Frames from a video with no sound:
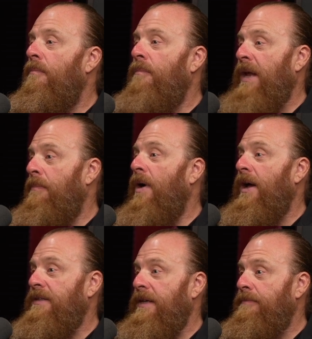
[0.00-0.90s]

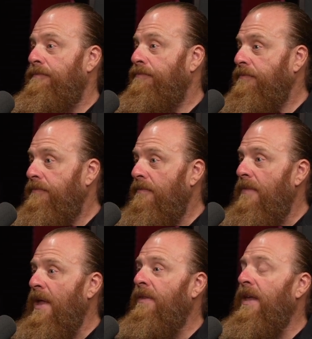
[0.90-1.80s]
minimizing
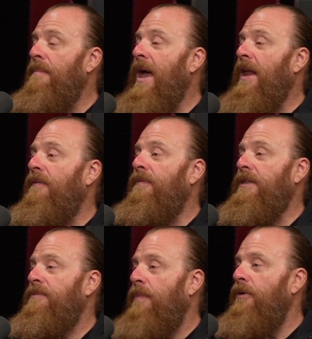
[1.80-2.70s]
the amount of
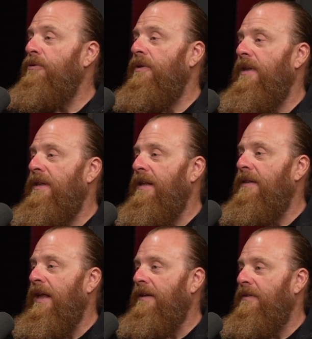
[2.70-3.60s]
exposure
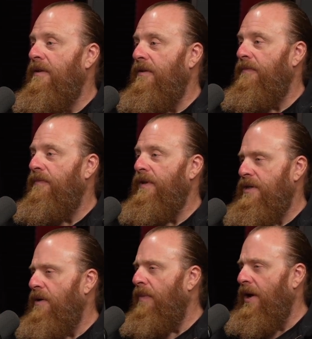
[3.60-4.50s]
that the
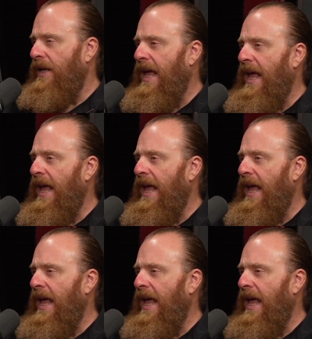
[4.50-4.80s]
physical body